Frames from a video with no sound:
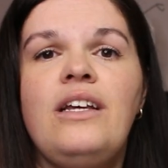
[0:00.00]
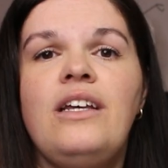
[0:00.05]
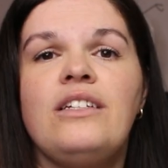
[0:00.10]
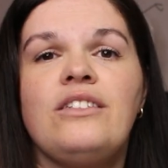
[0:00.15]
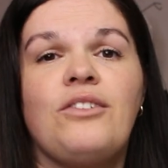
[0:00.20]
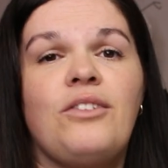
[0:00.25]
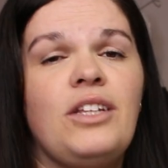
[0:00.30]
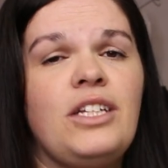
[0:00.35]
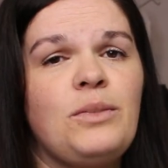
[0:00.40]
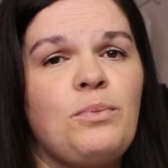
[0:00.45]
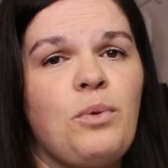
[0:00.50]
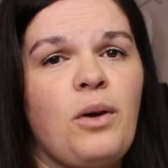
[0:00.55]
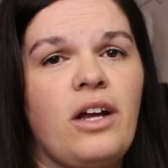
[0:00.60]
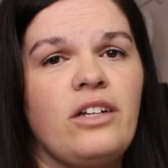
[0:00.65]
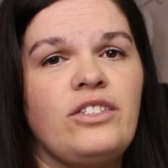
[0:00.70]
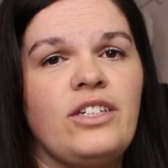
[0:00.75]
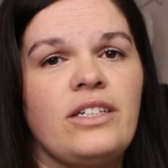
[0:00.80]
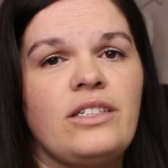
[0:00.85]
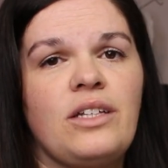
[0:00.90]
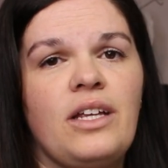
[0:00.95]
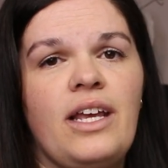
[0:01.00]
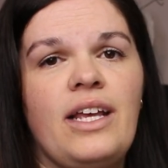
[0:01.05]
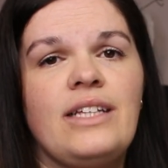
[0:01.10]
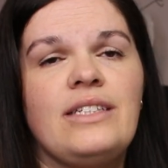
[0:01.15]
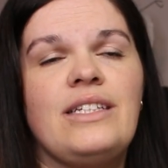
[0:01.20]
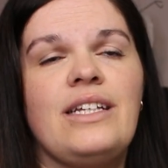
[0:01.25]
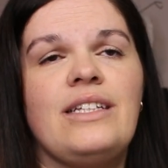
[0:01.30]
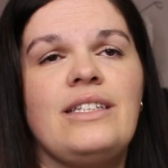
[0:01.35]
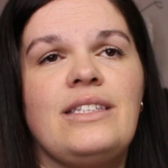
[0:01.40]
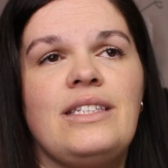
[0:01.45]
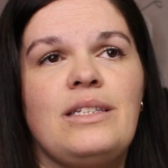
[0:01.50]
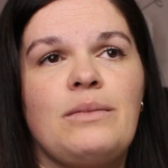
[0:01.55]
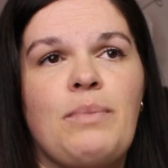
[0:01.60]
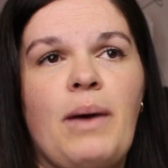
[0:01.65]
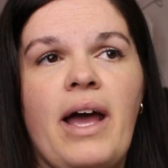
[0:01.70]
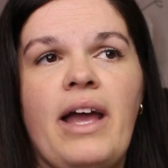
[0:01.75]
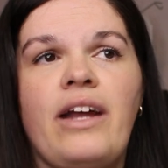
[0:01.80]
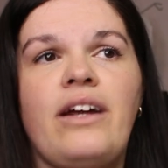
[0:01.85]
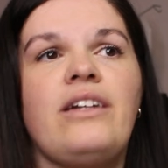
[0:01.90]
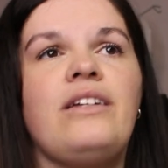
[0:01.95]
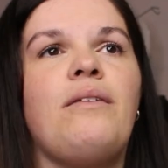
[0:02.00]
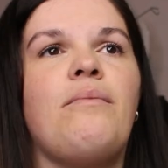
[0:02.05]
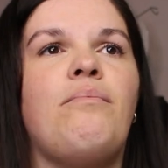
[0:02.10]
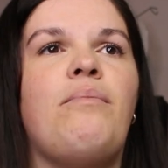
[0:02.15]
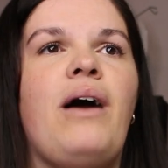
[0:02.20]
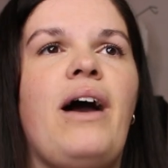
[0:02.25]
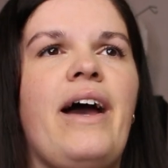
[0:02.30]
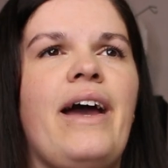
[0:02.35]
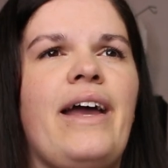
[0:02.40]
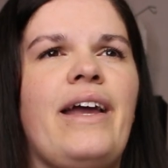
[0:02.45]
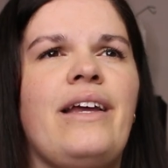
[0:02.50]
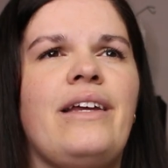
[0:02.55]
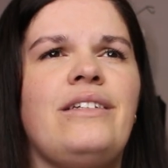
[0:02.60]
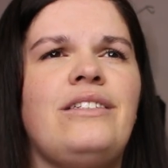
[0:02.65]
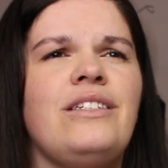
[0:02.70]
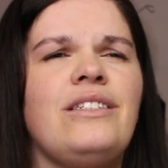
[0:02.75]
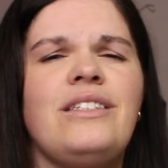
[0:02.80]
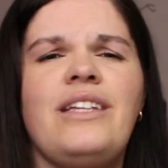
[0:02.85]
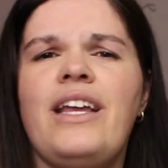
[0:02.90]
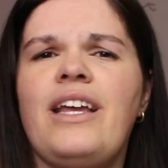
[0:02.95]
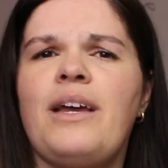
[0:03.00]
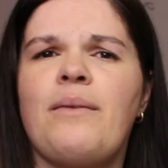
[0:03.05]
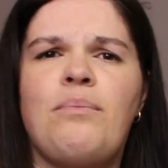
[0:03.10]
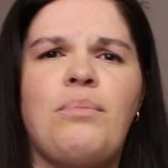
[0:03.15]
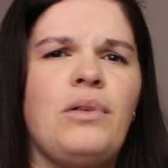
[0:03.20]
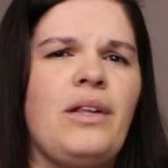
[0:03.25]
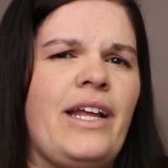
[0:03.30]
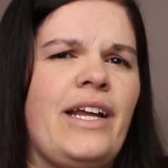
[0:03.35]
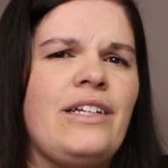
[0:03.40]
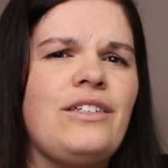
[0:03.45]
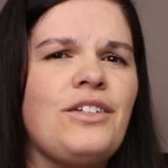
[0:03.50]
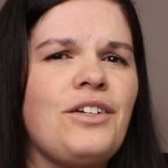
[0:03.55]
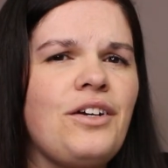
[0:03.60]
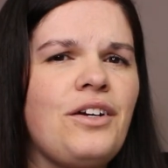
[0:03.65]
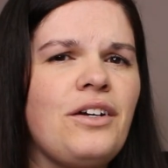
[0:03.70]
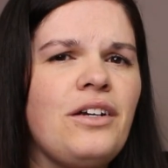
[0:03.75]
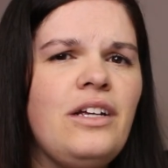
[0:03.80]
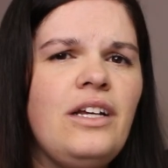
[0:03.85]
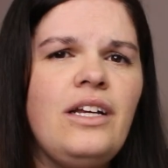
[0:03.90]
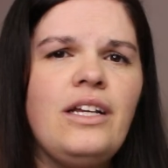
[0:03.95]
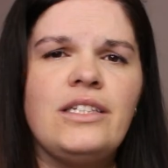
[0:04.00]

So this project is inspired by just like a planter,